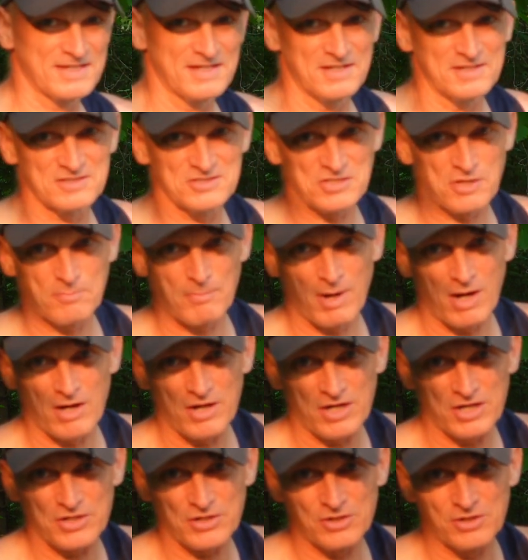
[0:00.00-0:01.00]
it's a
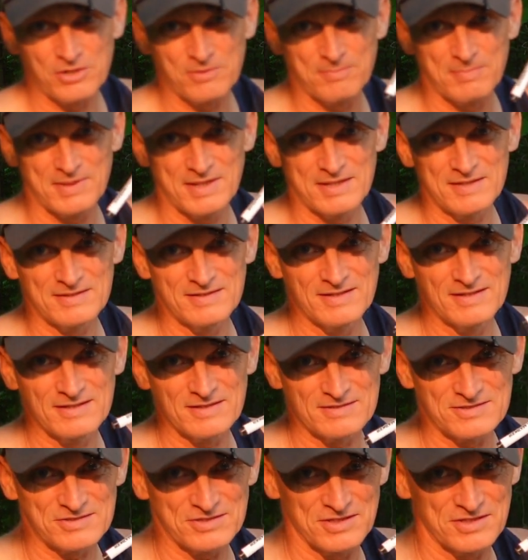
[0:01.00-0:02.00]
marker, but
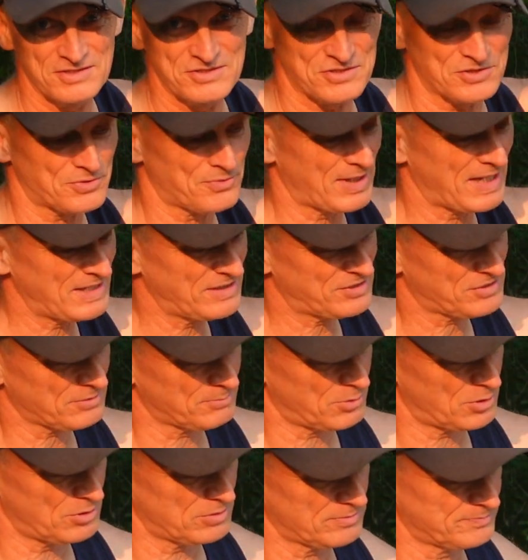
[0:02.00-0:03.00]
it's it's
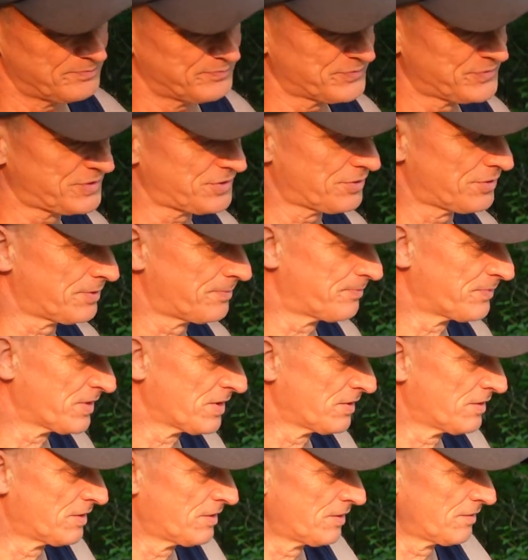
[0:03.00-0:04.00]
erasable. So
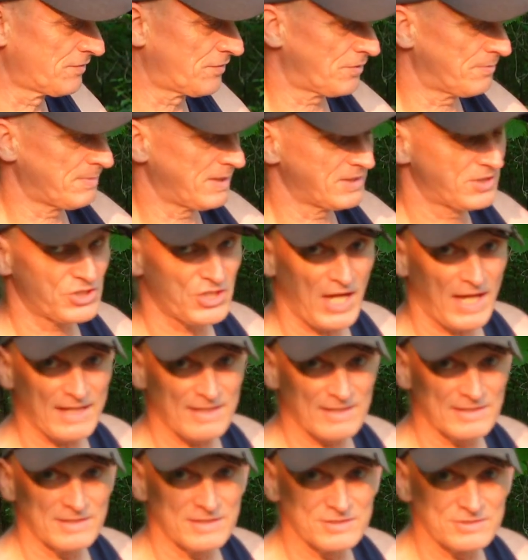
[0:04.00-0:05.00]
for my
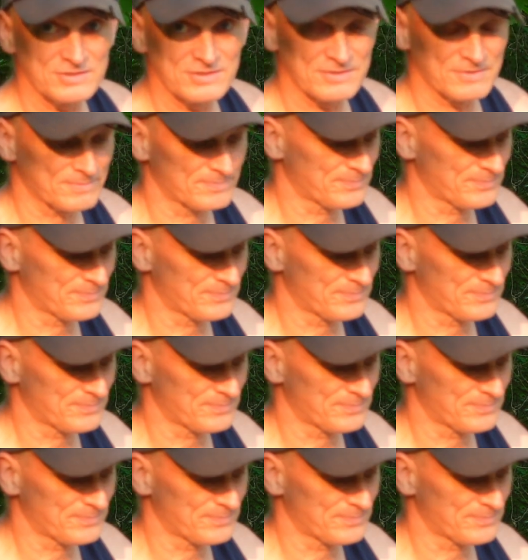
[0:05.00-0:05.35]
checklist,